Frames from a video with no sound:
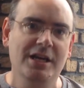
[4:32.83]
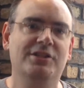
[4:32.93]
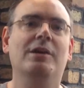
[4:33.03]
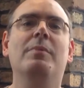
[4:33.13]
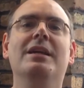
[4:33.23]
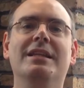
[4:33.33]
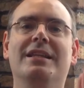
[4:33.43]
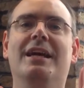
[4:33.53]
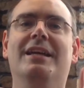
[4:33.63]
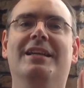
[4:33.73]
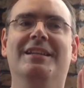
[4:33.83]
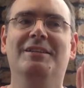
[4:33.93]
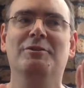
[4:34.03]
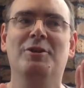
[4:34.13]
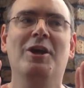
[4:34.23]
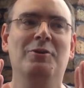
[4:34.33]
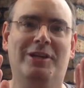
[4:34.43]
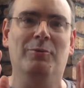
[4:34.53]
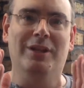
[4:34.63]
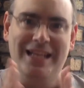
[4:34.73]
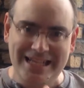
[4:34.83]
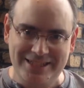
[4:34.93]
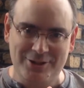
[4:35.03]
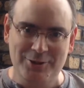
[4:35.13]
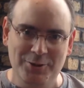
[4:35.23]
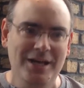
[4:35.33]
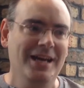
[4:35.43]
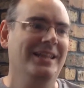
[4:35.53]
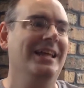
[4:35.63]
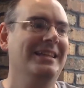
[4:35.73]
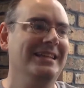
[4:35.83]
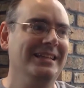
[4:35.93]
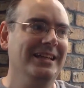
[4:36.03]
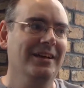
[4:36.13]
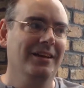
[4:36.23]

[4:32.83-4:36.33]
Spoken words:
Somebody that you can relate to, that the